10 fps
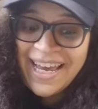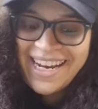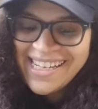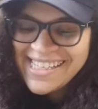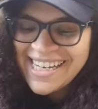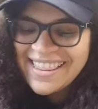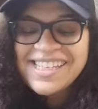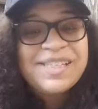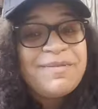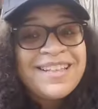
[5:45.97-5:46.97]
An insect
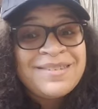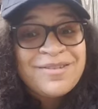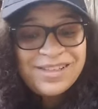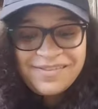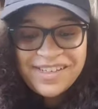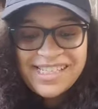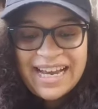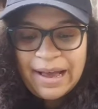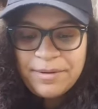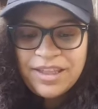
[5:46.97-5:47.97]
that spends most of its
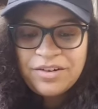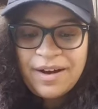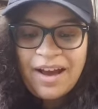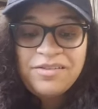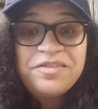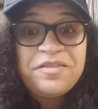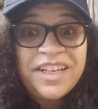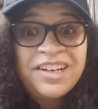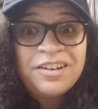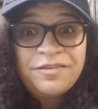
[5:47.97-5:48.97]
time on the ground
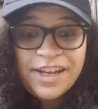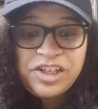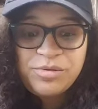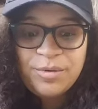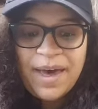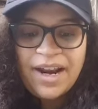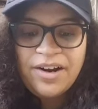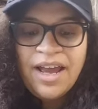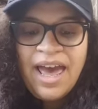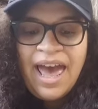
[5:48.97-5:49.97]
feeding on vegetable matter